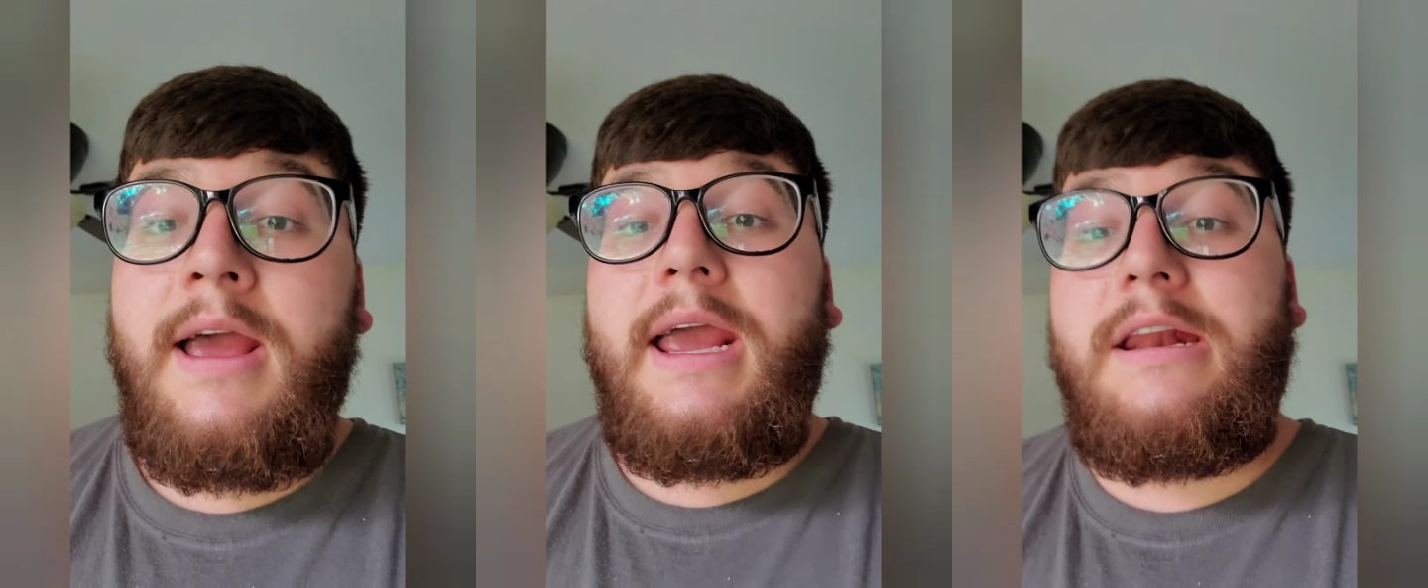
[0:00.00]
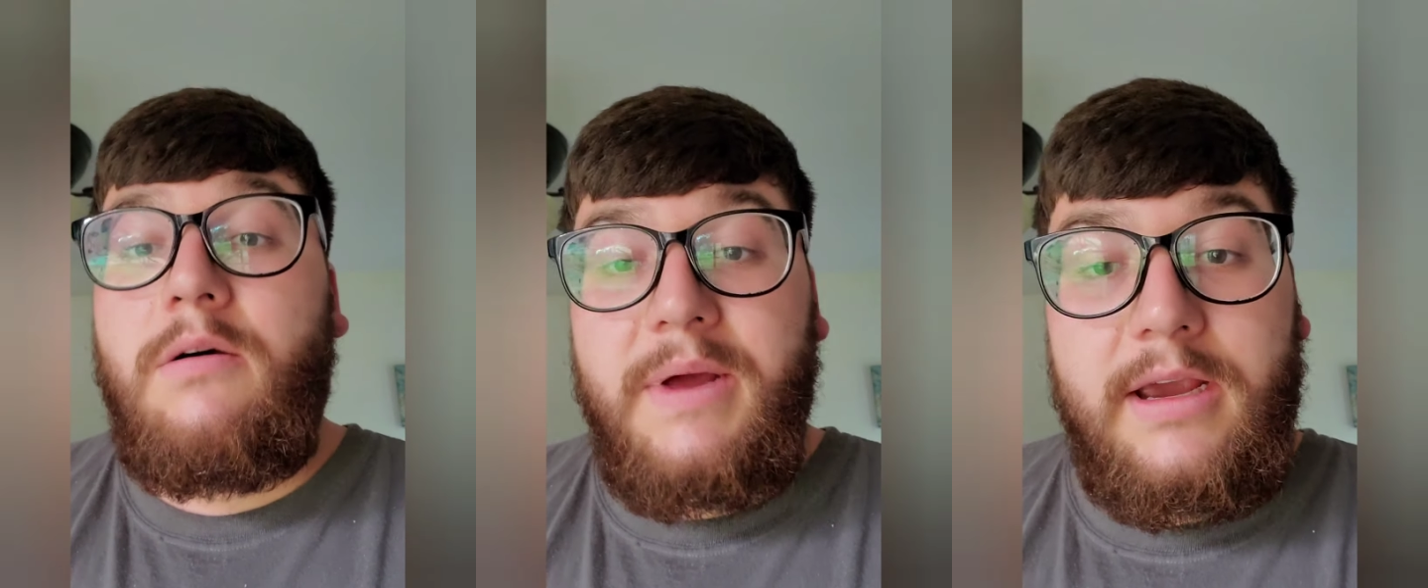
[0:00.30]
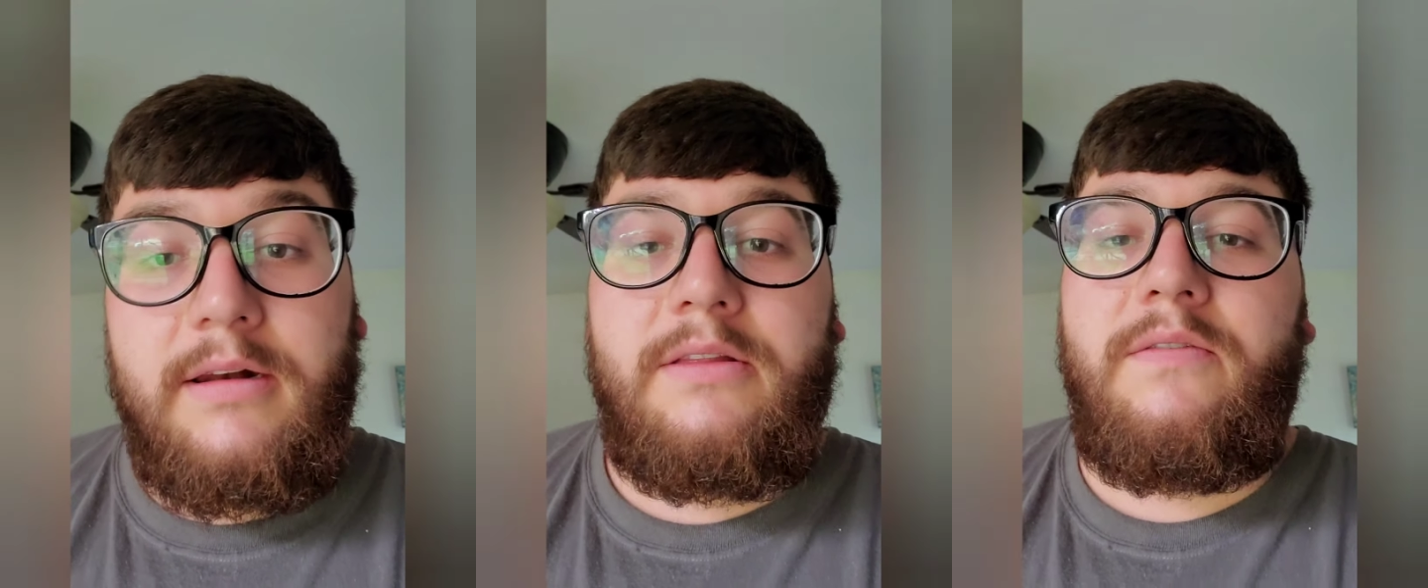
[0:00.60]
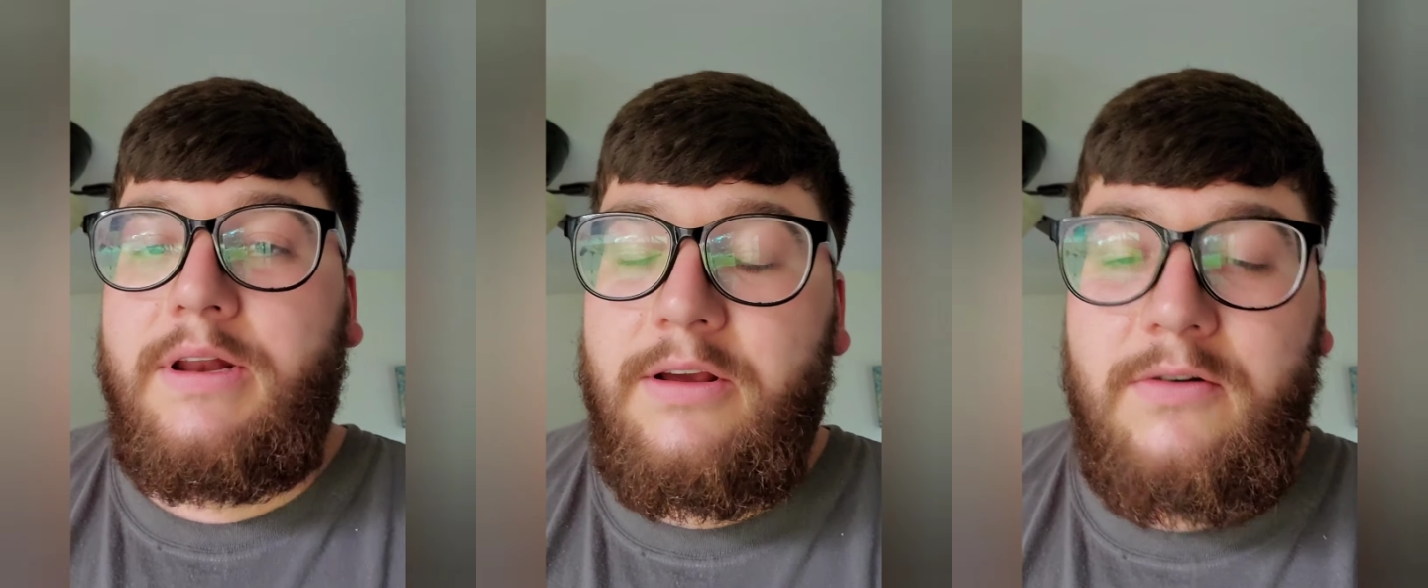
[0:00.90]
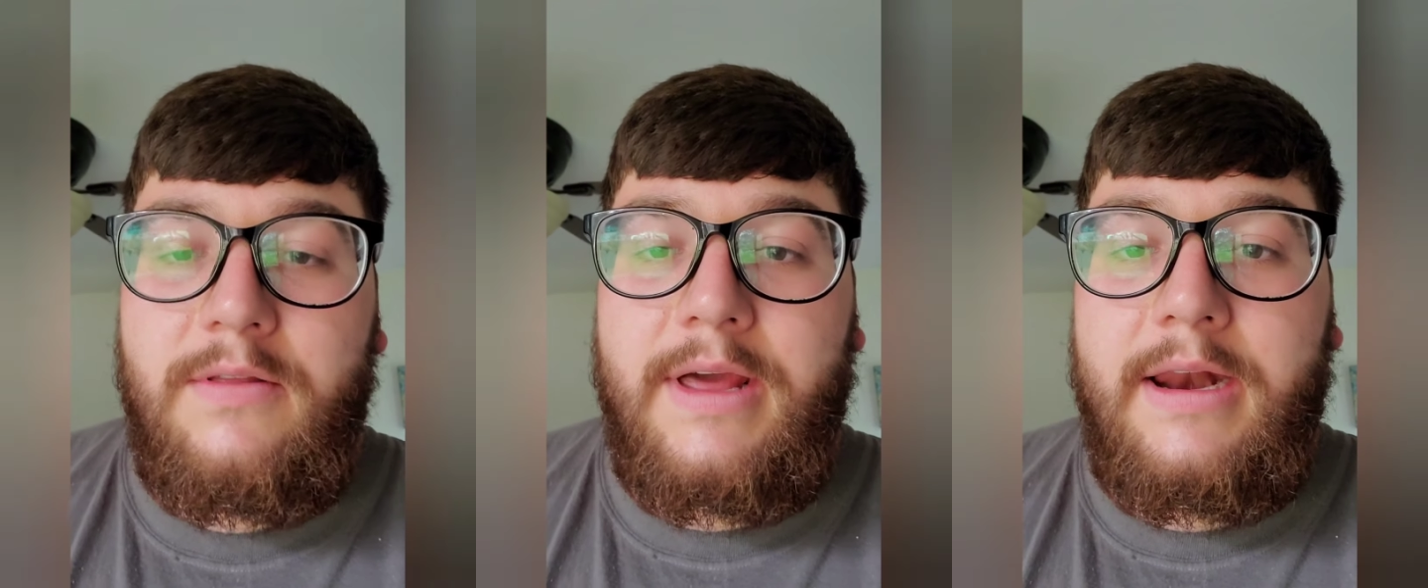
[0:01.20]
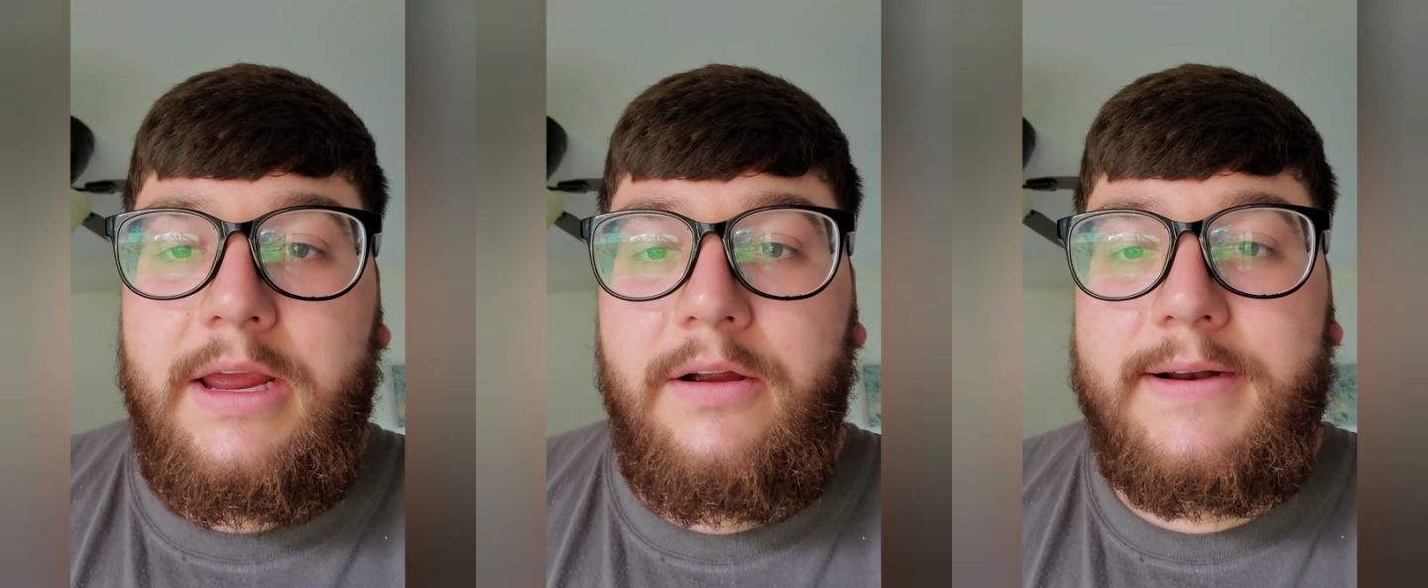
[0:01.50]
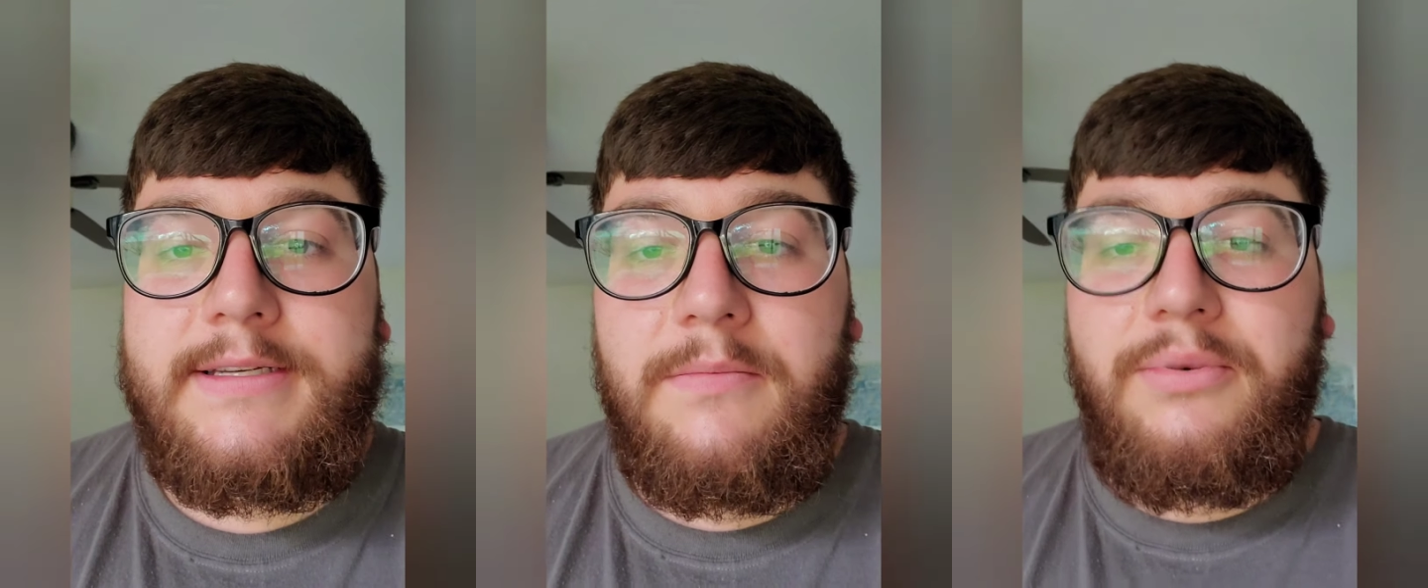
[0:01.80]
and I'll make another video on that here
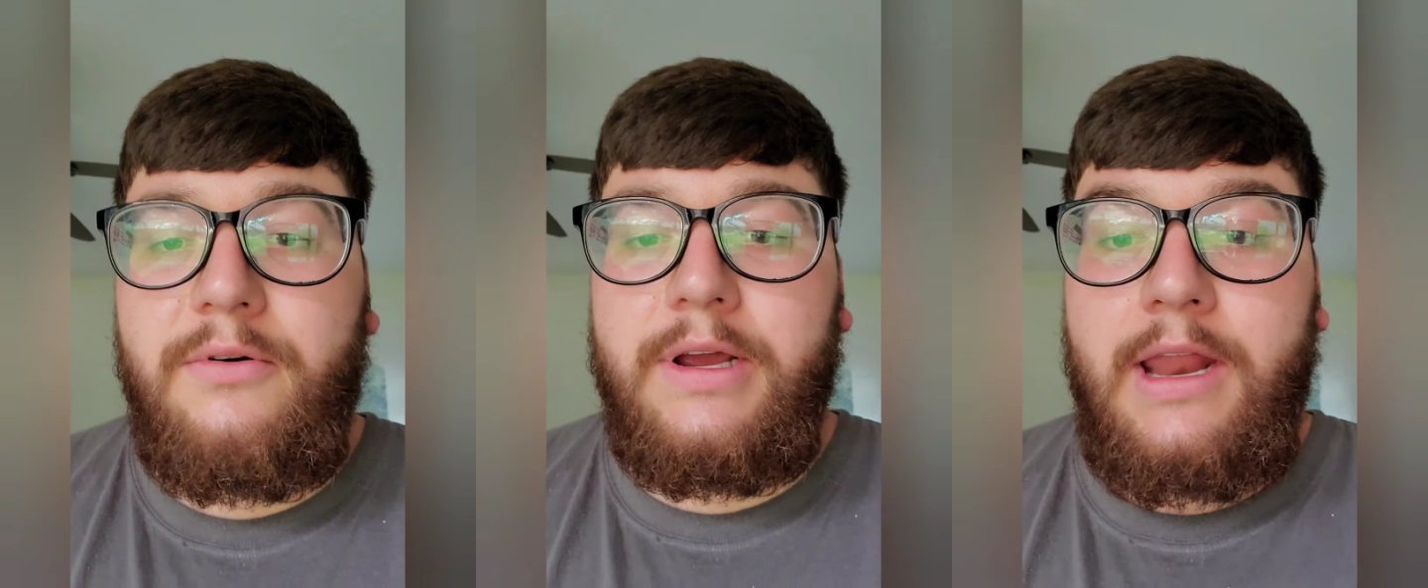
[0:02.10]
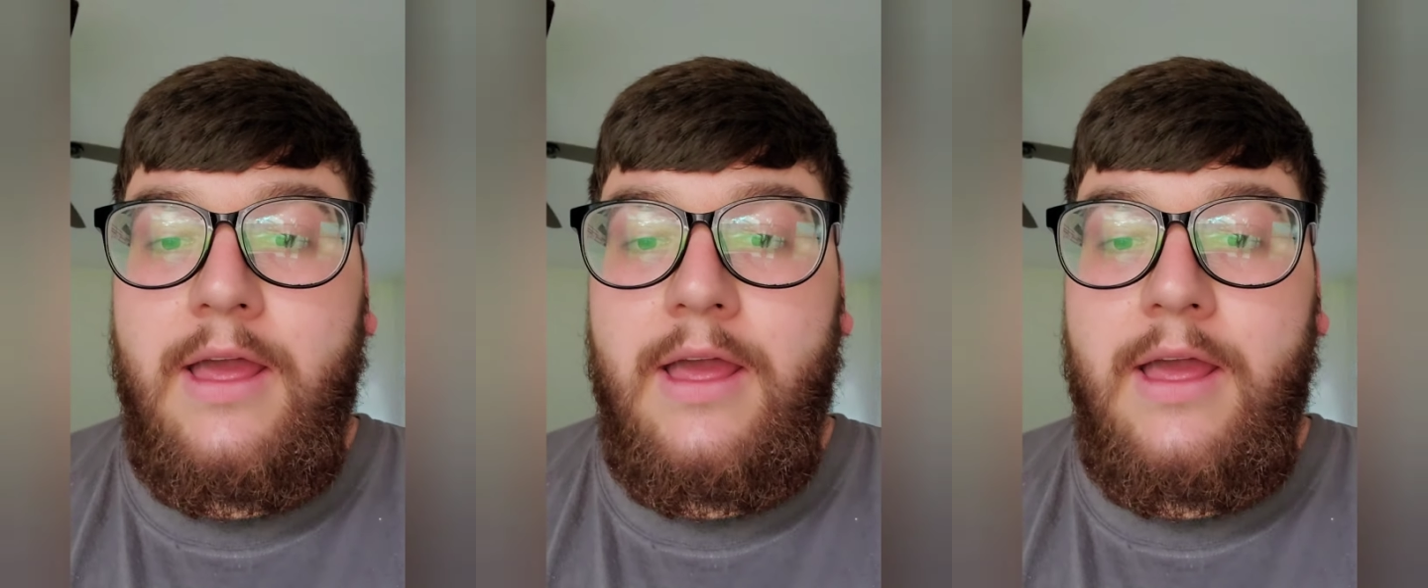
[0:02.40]
at some point.